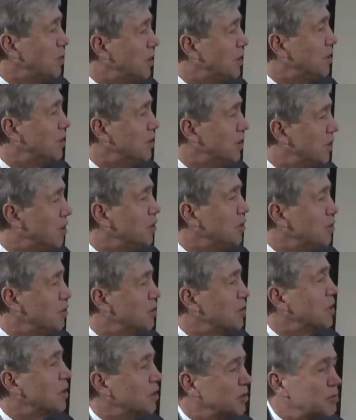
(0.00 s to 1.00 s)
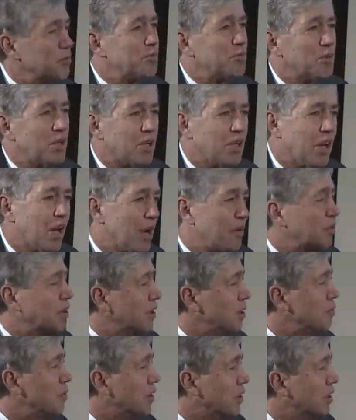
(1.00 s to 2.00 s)
uh,
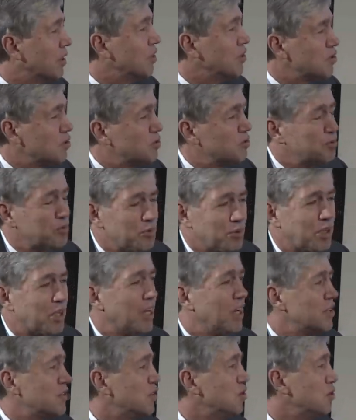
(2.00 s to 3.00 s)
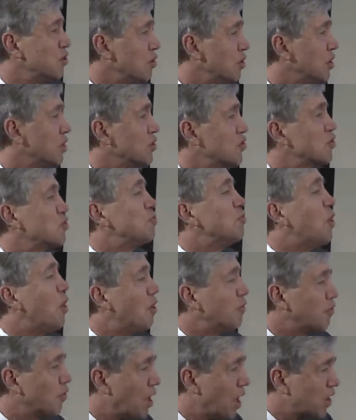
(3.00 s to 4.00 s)
African Americans constituted a
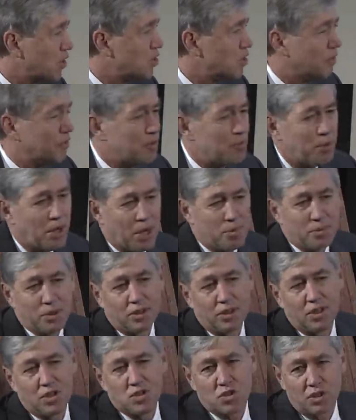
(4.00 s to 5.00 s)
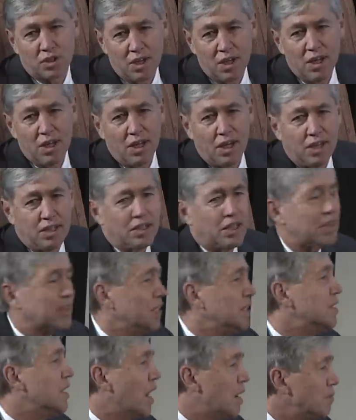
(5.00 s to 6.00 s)
small fraction of the population, and yet
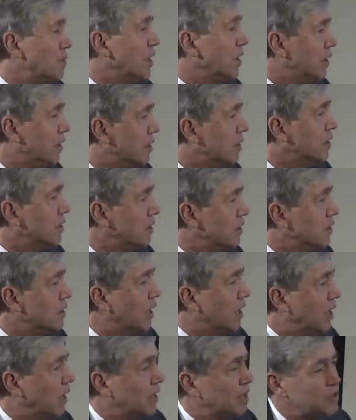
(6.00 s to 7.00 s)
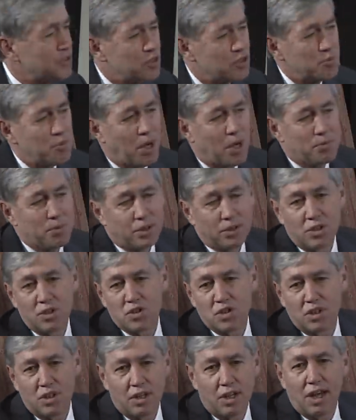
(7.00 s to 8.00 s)
they dominated the dialysis
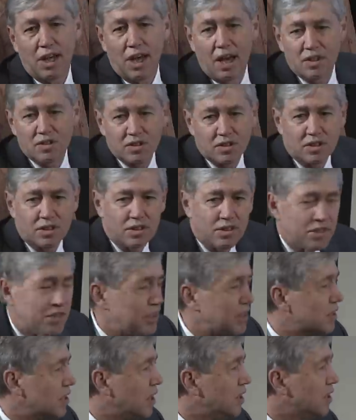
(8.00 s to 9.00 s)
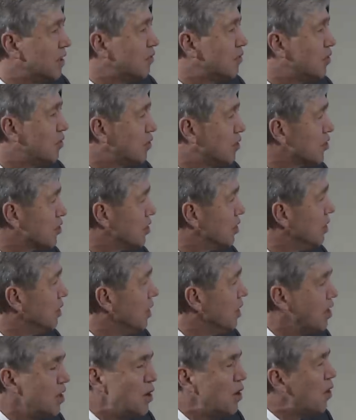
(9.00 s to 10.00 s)
population. And I asked uh, the attending physician,
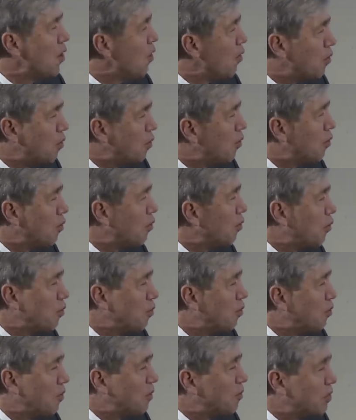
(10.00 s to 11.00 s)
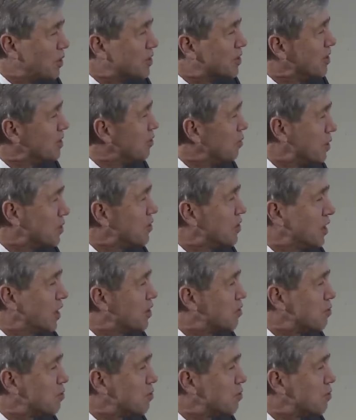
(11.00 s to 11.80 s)
what, what's the